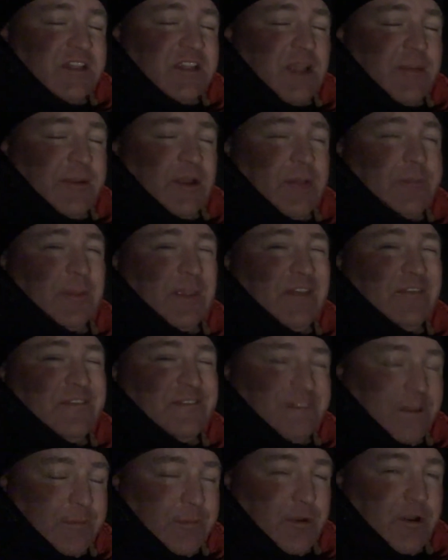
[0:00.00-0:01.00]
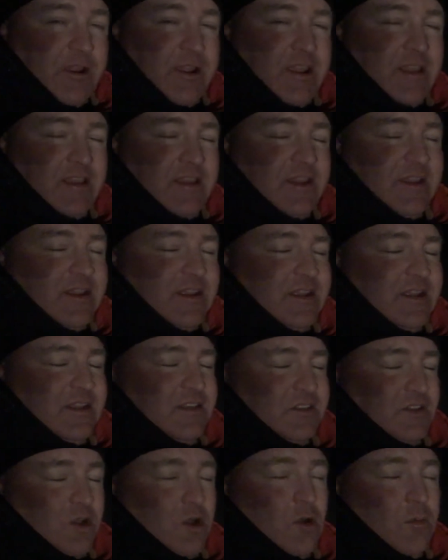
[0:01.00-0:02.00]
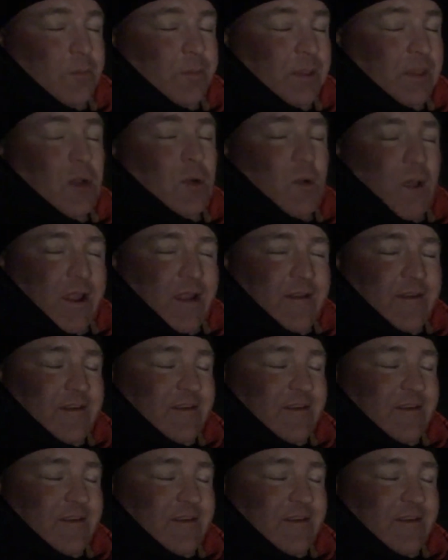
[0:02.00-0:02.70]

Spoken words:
coming up in February. So be aware.